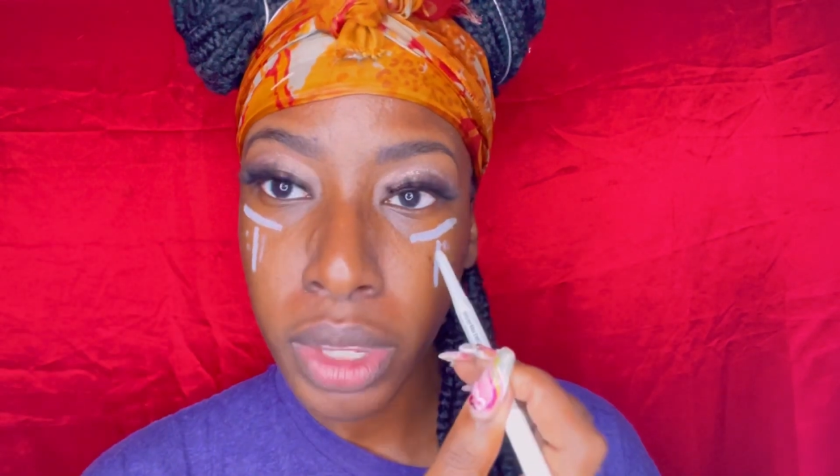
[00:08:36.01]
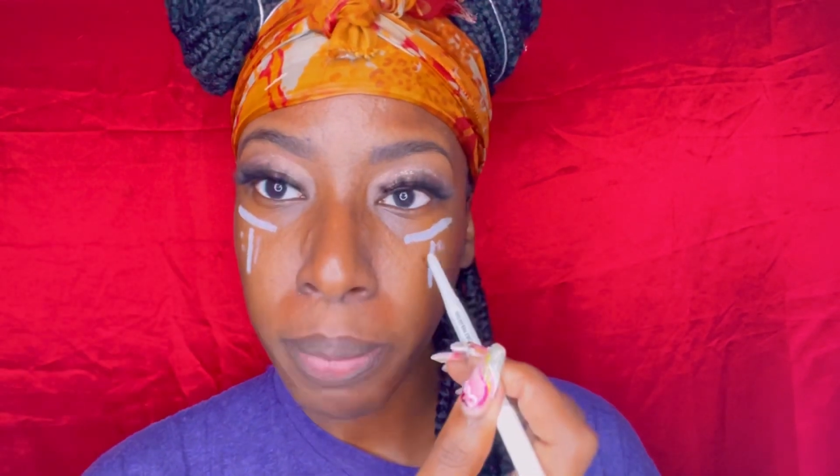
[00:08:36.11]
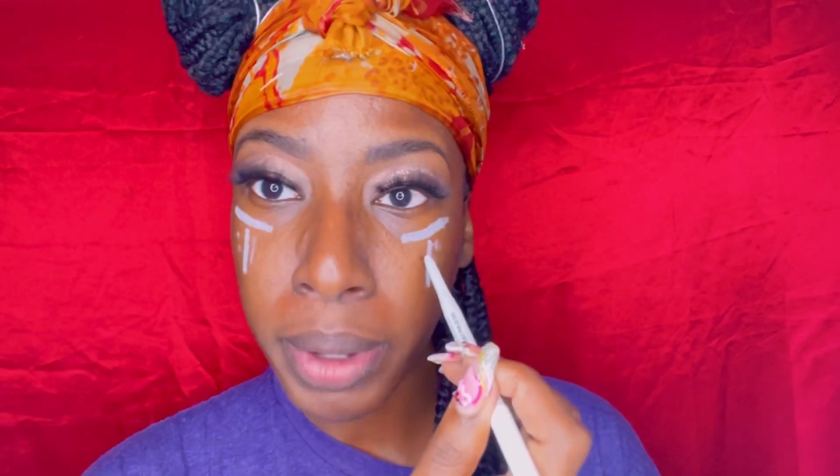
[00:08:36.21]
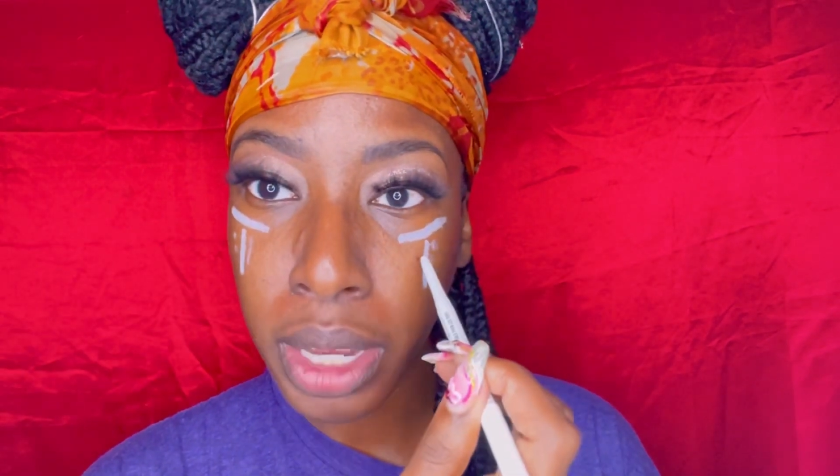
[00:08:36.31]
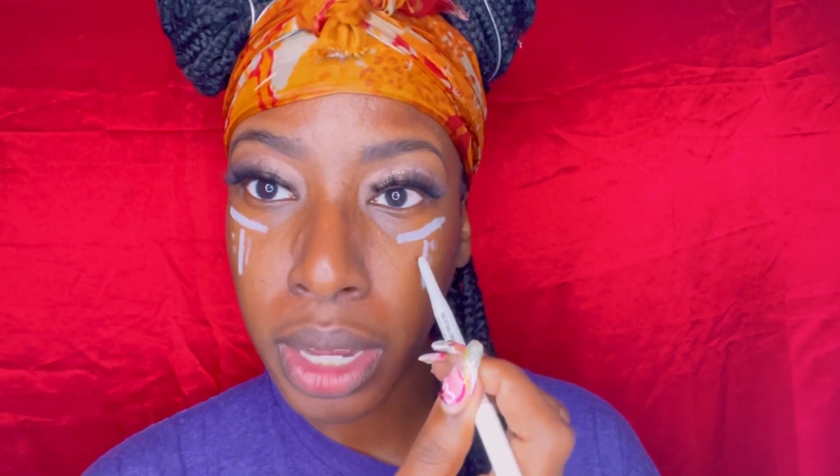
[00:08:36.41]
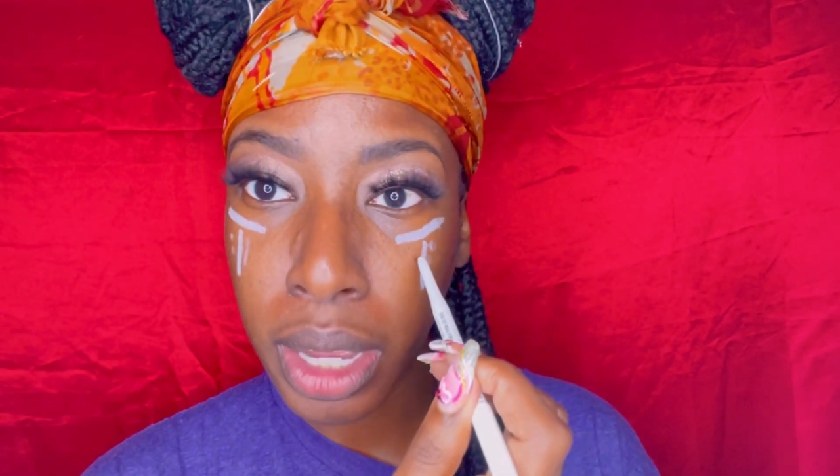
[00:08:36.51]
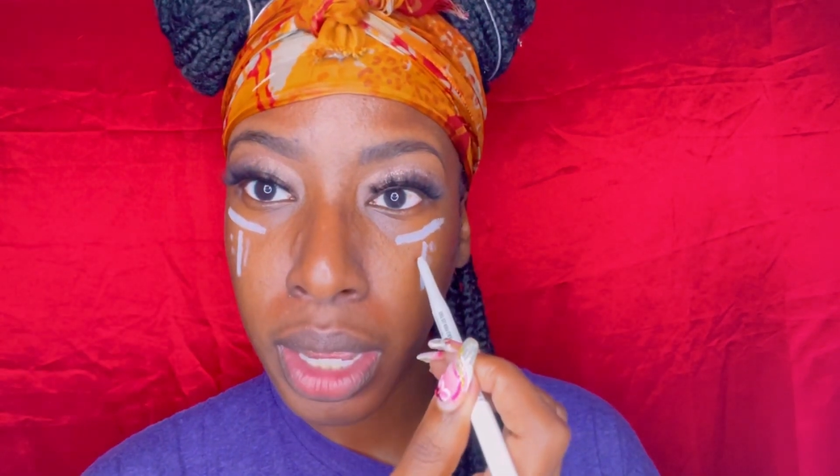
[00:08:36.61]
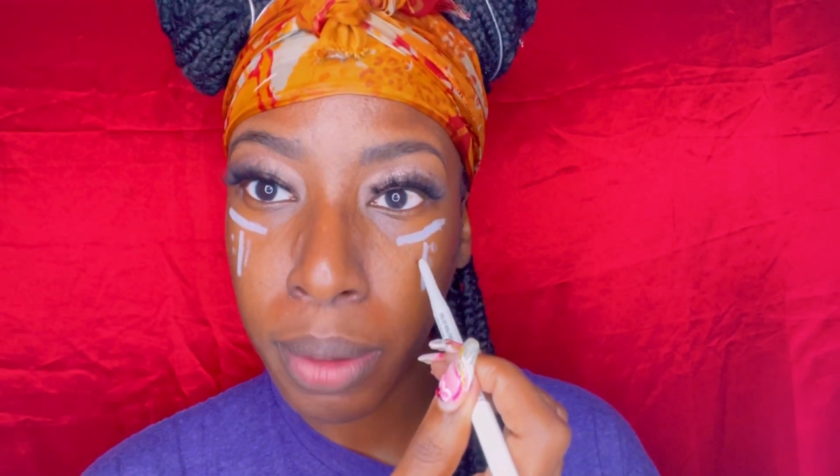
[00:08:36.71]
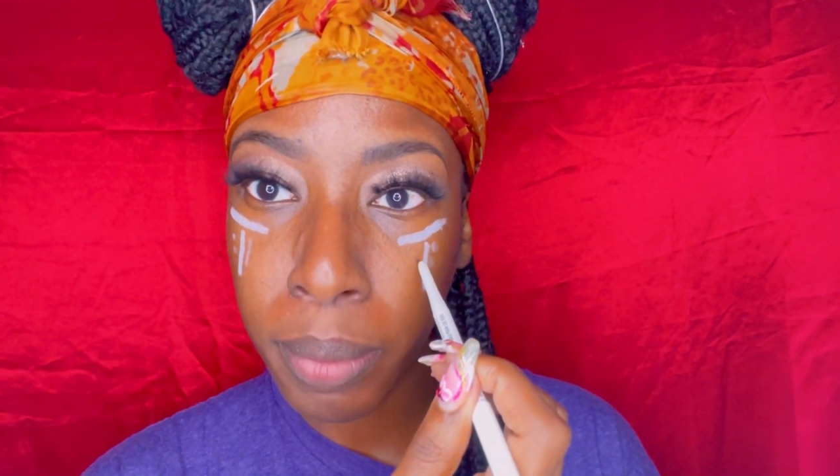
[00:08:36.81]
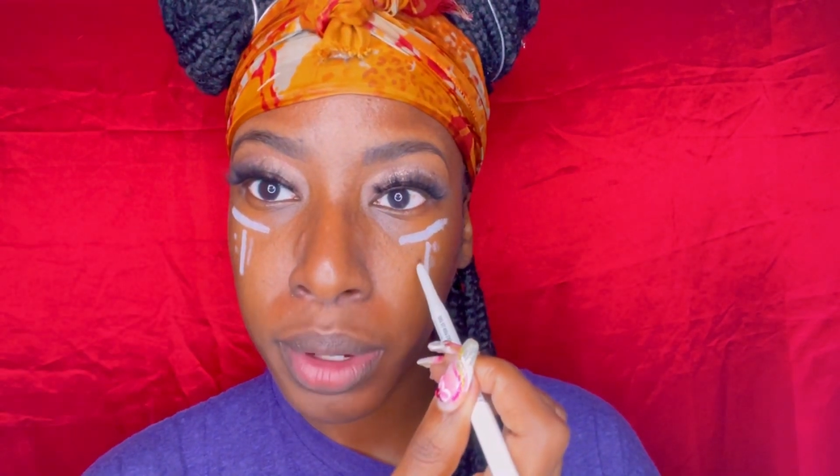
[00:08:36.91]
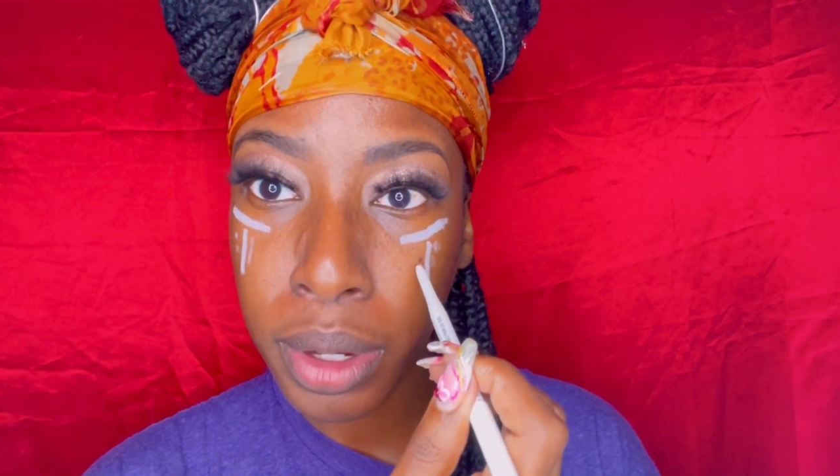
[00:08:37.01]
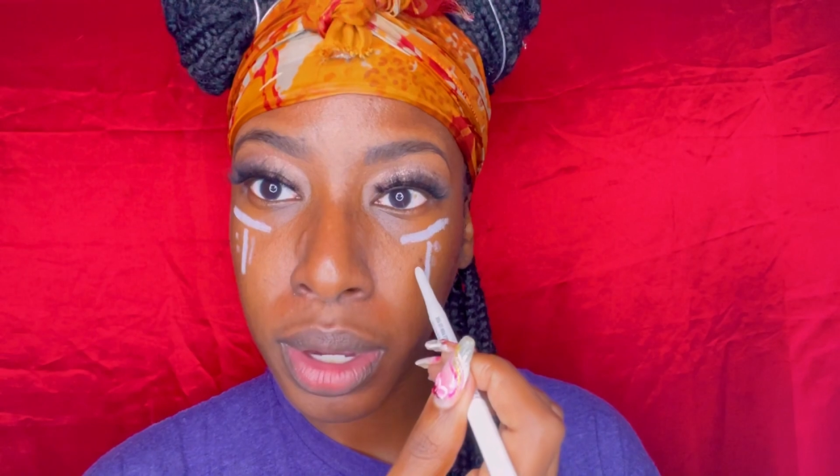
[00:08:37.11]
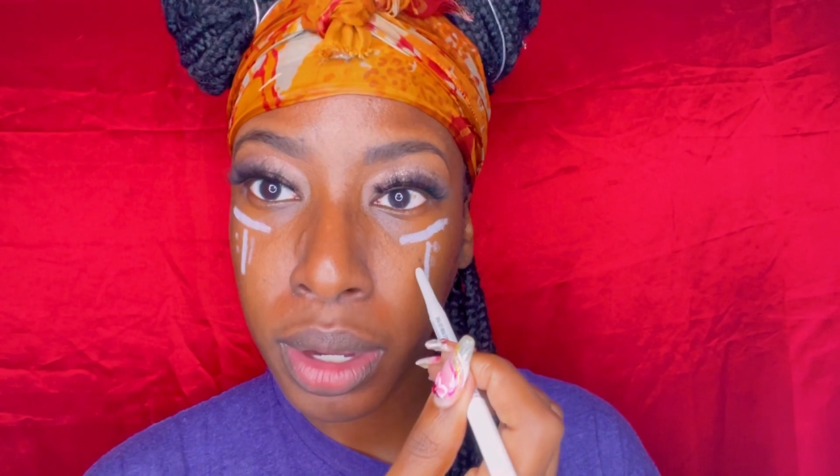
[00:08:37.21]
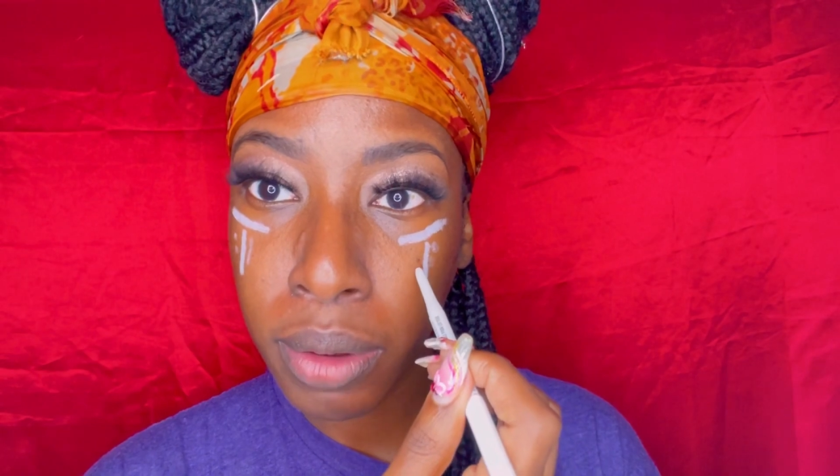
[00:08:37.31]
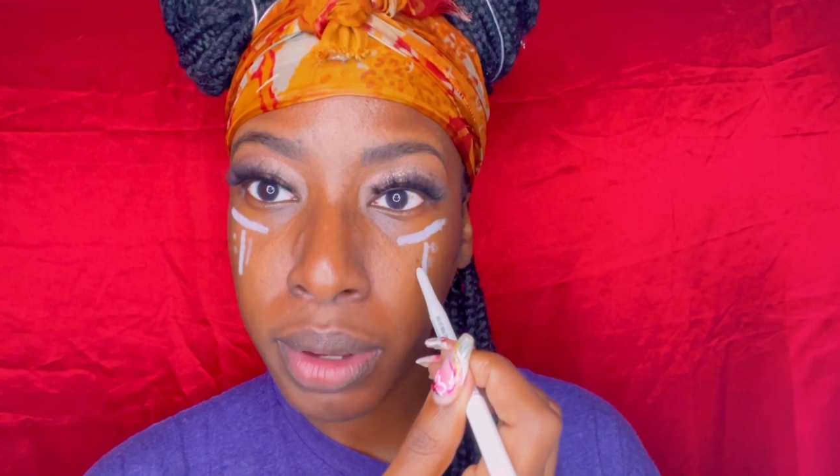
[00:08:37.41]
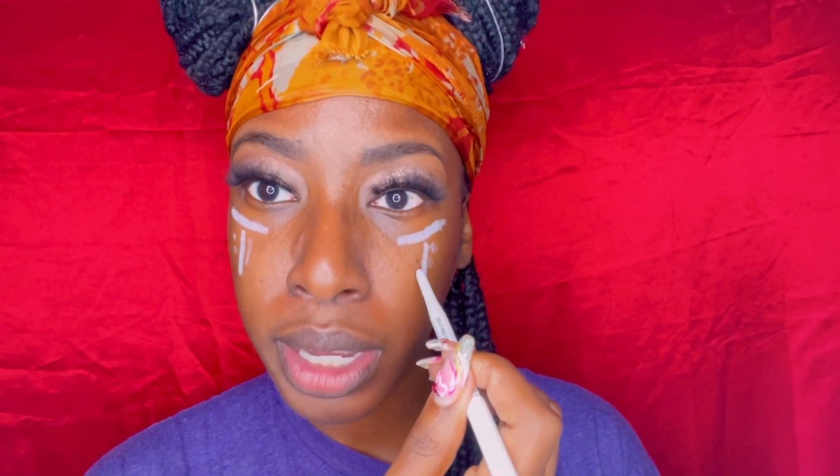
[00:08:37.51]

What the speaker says: But no,